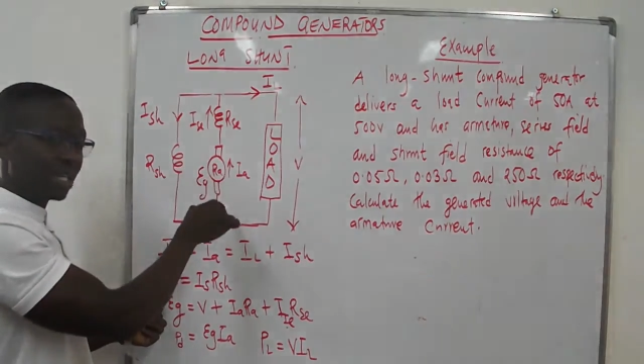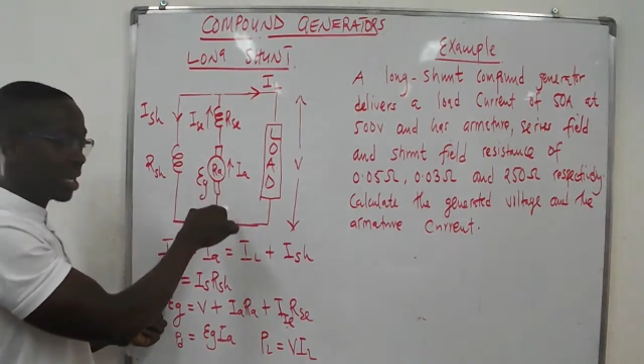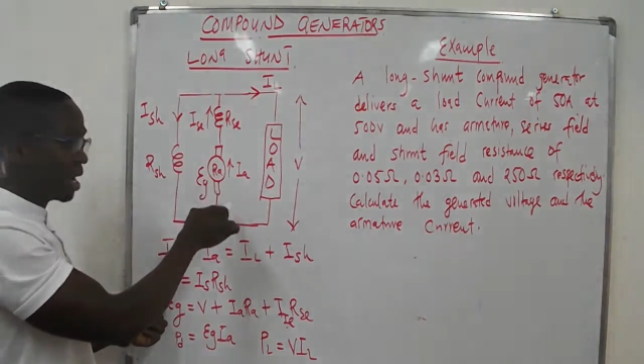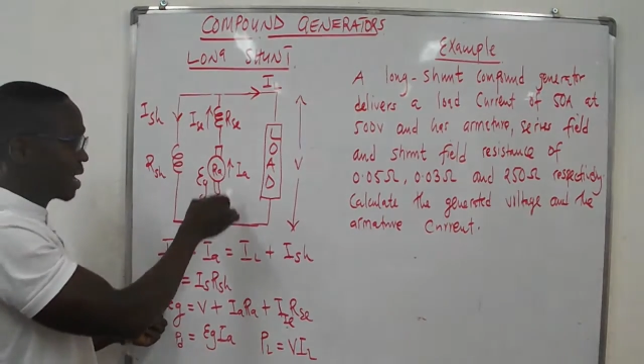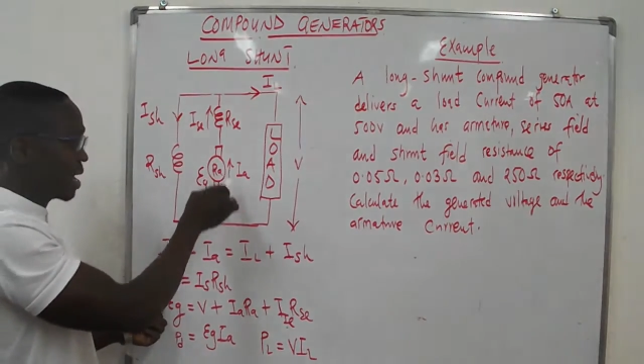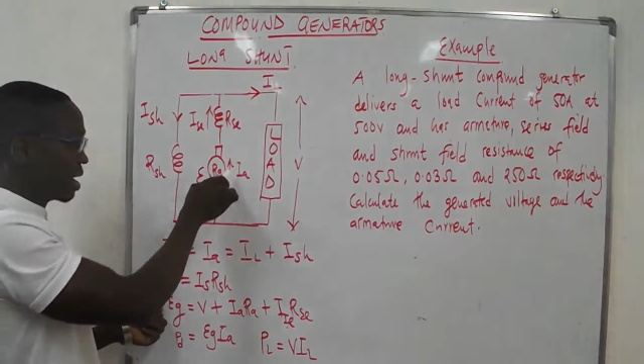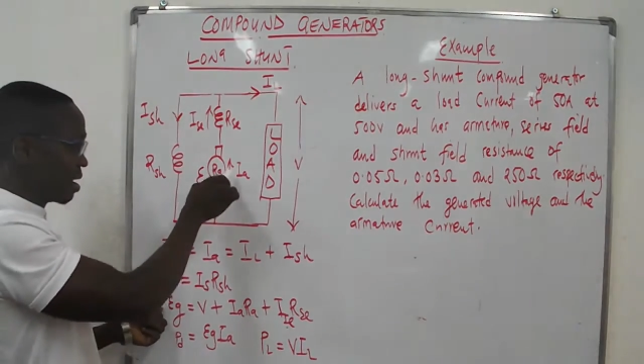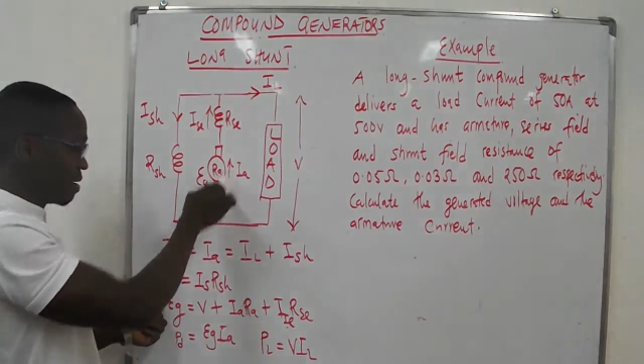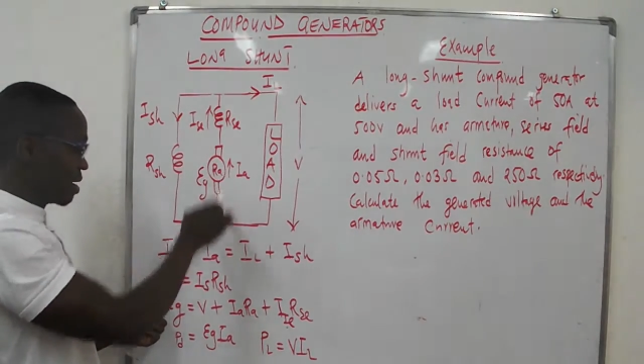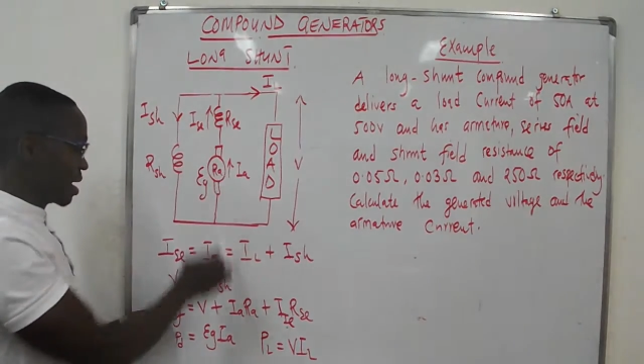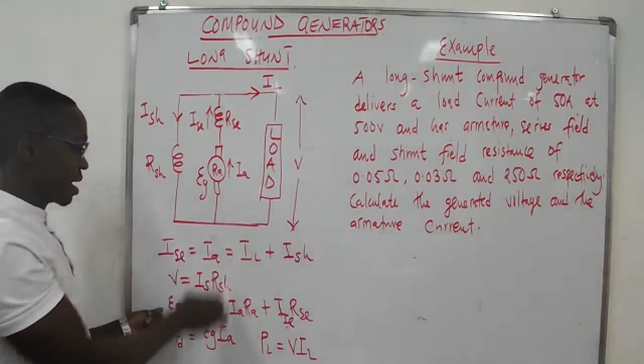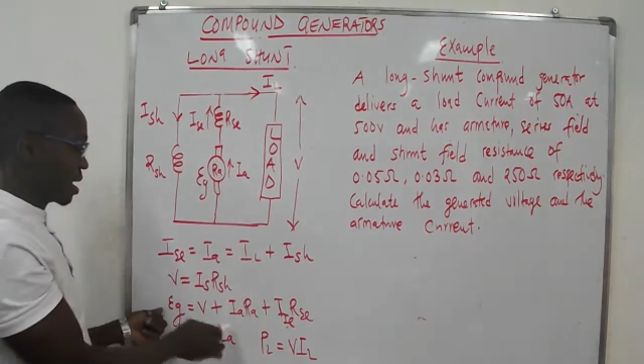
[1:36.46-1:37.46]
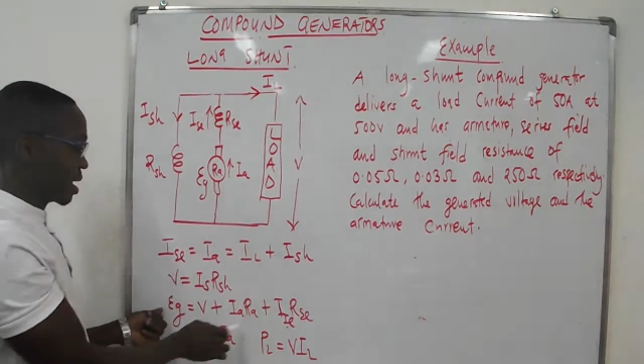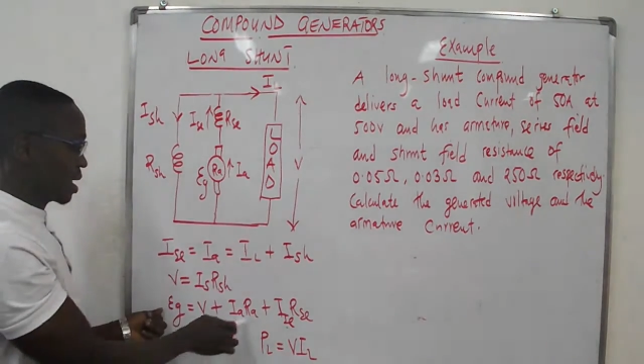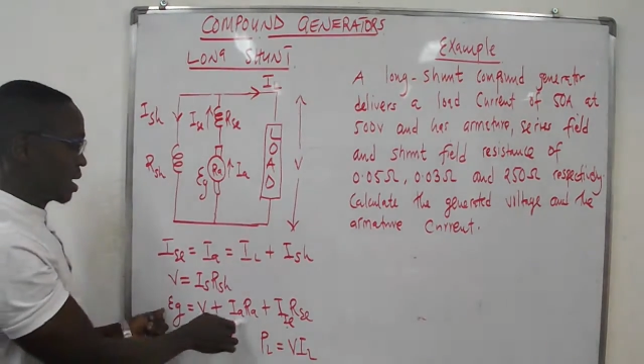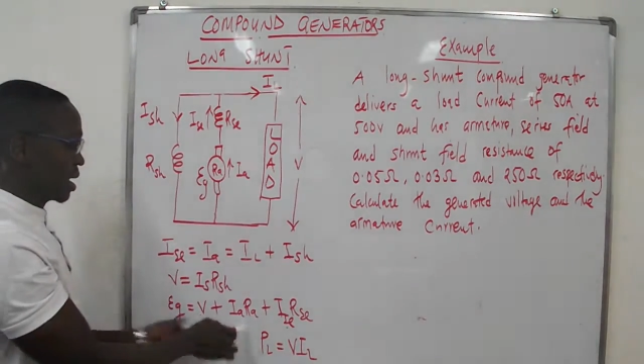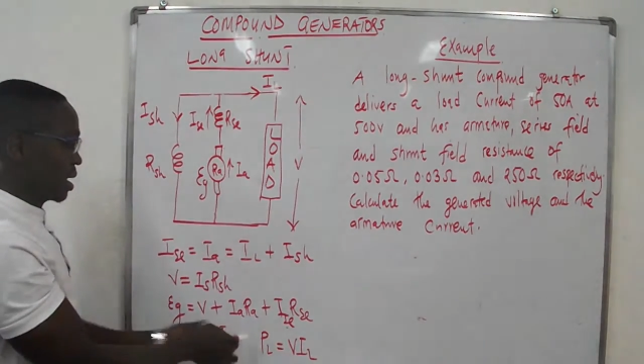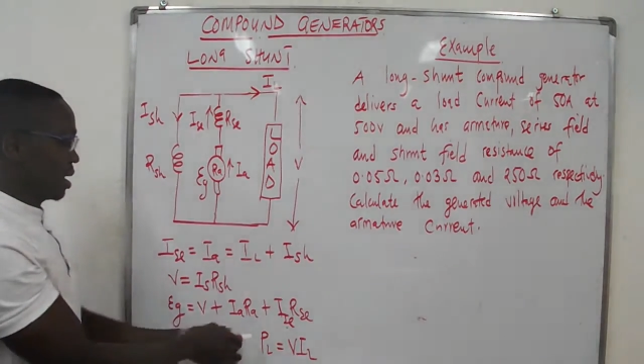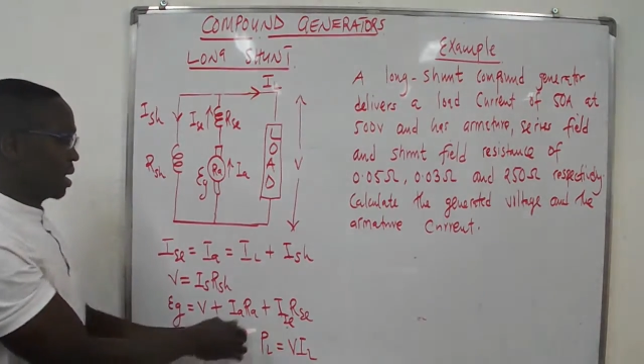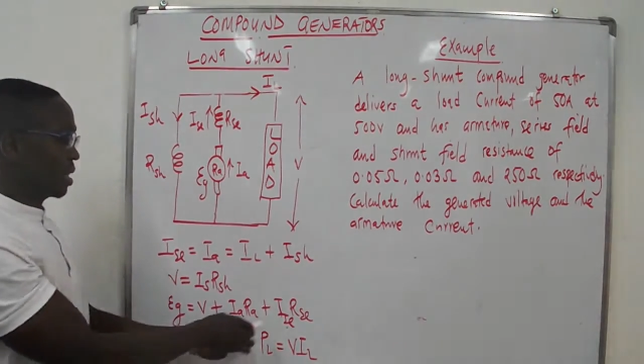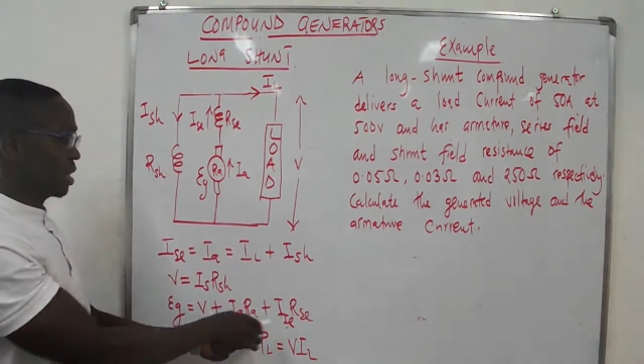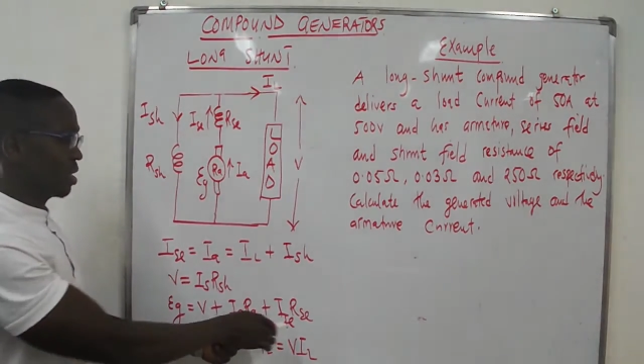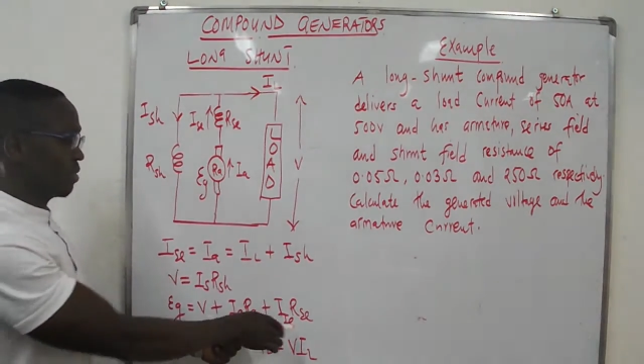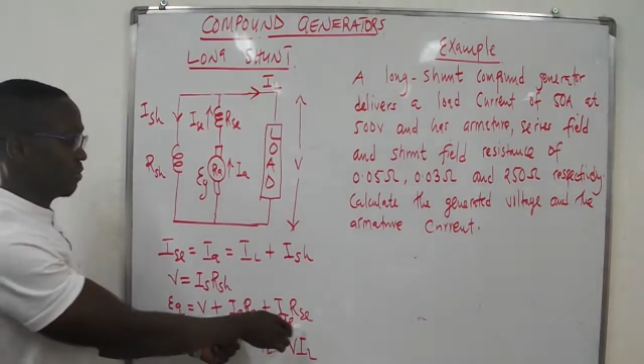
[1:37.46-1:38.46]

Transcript: IARA, and the